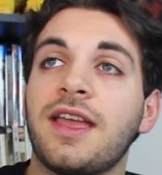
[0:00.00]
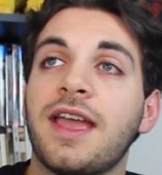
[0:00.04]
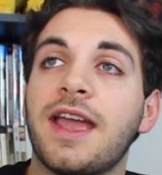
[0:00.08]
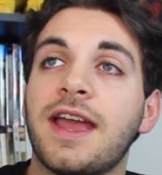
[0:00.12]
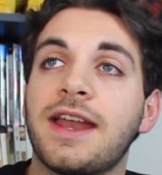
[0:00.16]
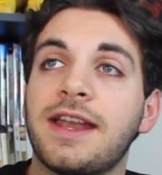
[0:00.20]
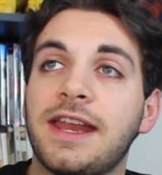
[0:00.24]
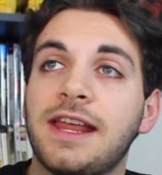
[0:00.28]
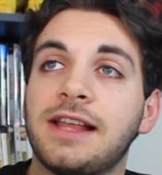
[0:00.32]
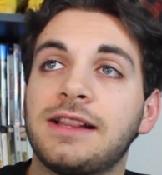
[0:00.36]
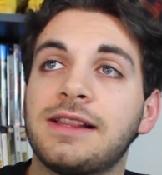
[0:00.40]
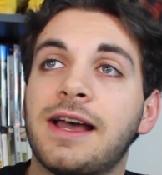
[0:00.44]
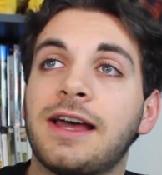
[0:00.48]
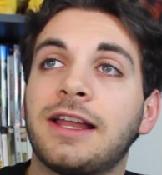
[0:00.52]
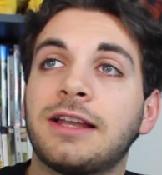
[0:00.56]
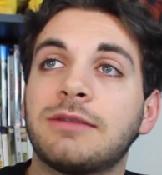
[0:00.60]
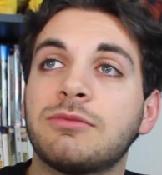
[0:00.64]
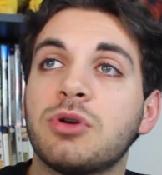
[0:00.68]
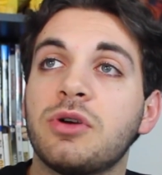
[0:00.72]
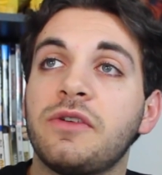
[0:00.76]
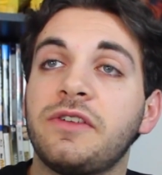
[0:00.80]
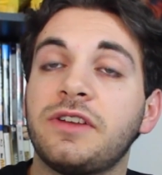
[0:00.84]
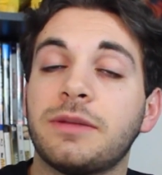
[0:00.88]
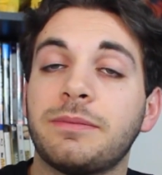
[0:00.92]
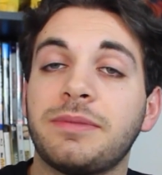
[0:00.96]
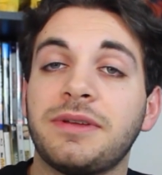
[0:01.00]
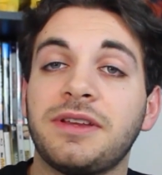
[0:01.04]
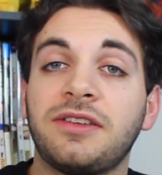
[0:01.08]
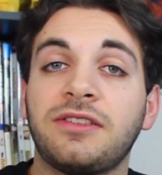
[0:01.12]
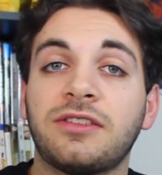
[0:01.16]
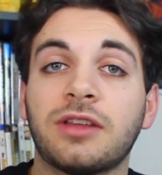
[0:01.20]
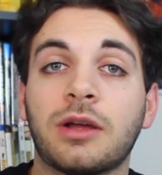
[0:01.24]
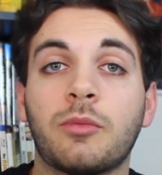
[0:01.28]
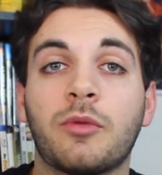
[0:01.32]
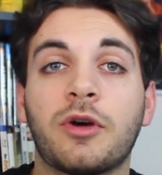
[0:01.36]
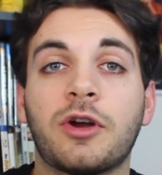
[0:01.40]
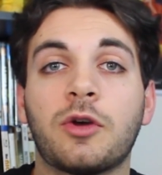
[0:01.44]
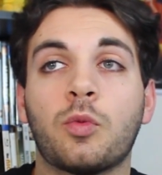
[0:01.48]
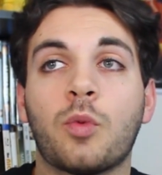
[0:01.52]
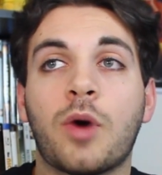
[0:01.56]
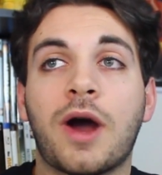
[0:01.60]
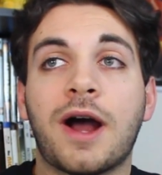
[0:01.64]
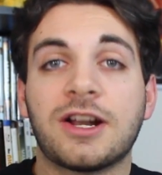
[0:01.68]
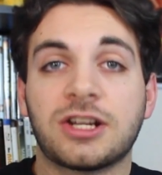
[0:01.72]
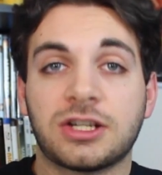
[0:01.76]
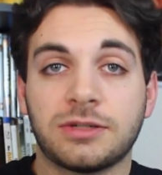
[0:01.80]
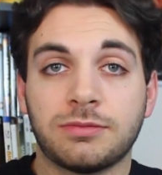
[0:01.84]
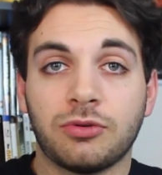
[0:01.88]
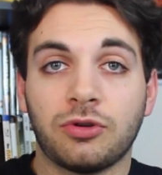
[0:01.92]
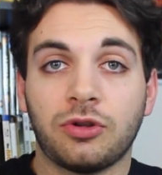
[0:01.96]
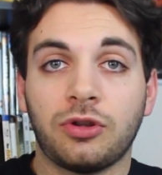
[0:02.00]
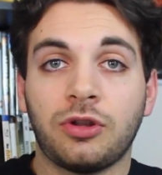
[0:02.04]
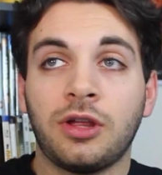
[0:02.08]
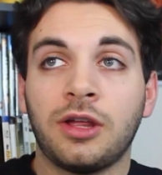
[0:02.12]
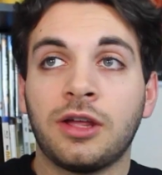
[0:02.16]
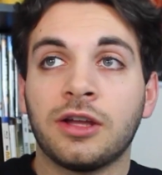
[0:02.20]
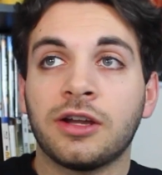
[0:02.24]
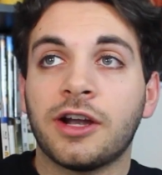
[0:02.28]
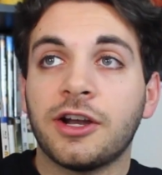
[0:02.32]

and they allow the movie to be somewhat watchable,